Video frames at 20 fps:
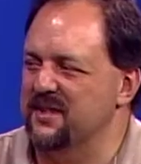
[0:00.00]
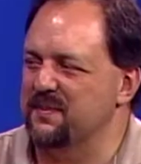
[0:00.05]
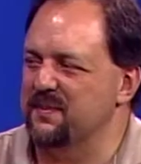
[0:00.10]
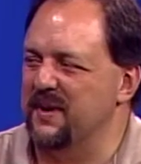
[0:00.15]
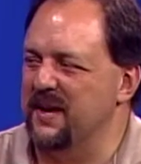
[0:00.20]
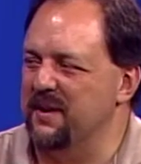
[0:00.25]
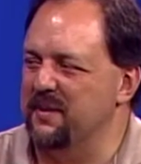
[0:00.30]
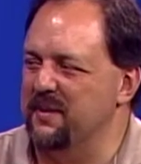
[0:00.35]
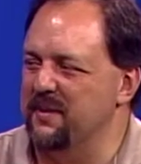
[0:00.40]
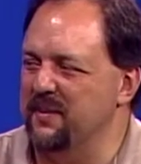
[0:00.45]

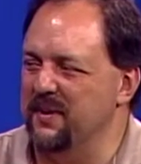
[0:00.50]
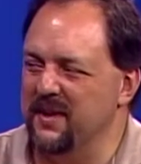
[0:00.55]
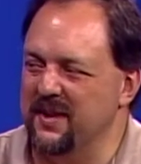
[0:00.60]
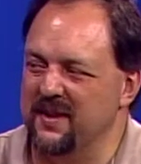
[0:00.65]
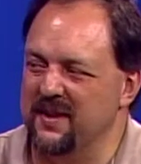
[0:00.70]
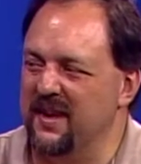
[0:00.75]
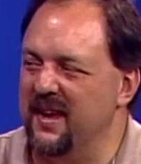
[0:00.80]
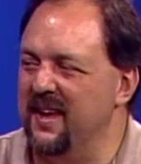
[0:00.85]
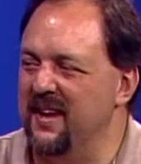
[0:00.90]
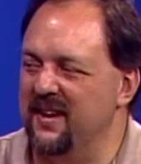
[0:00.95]

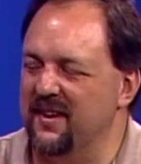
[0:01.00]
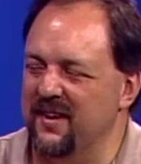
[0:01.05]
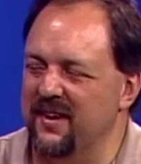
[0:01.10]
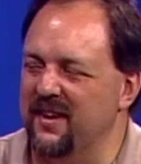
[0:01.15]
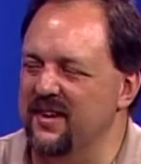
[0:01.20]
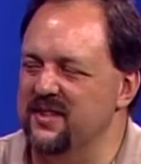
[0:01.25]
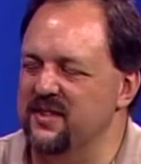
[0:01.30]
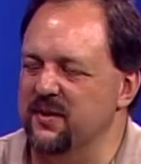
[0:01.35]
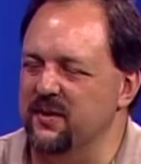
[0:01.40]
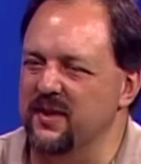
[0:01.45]
probably enter
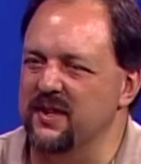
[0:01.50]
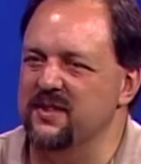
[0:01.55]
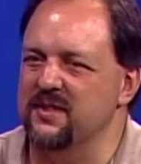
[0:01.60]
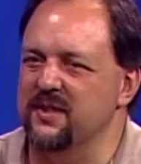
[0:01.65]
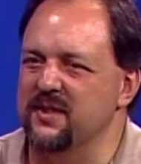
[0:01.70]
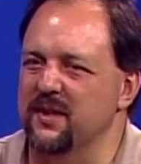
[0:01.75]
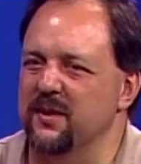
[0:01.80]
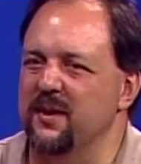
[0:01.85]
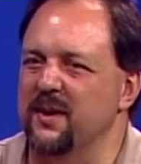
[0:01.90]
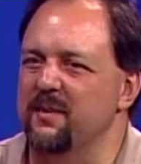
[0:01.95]
into it
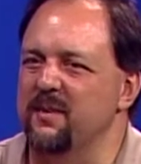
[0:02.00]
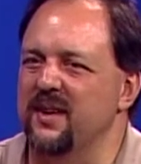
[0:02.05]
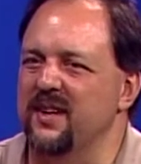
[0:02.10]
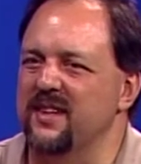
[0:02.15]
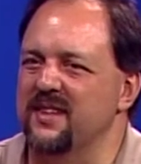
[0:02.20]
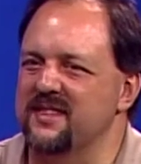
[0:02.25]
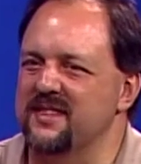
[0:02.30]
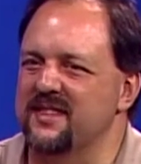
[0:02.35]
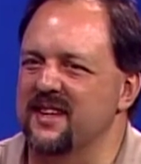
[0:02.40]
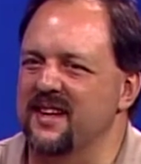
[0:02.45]
too. I mean,
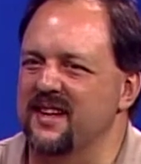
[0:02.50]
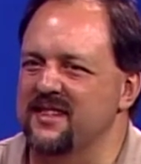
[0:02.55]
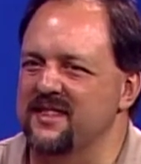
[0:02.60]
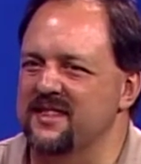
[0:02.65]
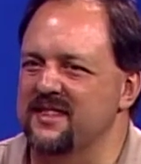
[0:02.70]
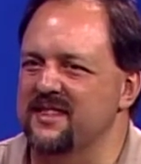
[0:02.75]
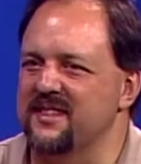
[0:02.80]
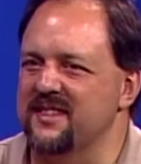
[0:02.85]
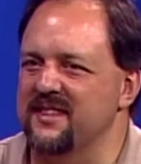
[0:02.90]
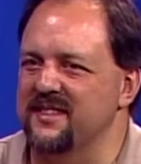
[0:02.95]
it's not
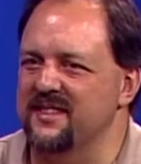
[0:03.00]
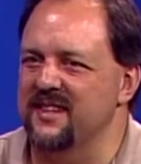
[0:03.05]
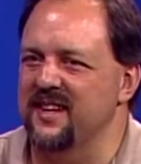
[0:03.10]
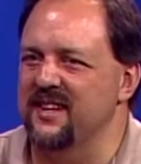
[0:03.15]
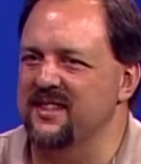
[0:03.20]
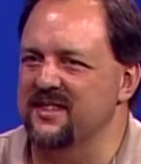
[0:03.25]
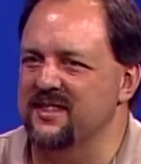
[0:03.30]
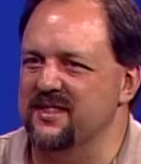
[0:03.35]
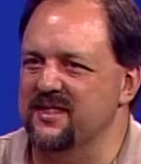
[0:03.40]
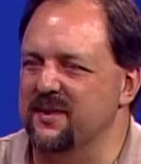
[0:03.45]
just
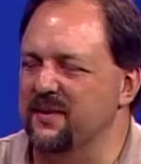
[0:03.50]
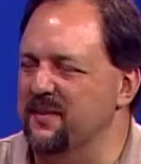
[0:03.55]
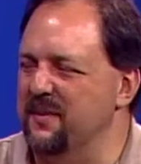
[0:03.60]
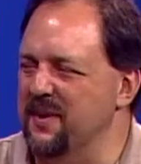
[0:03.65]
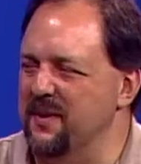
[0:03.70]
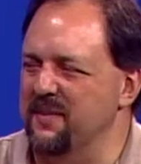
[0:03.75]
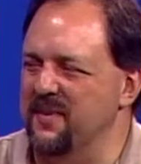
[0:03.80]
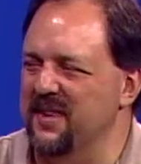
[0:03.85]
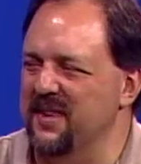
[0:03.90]
the women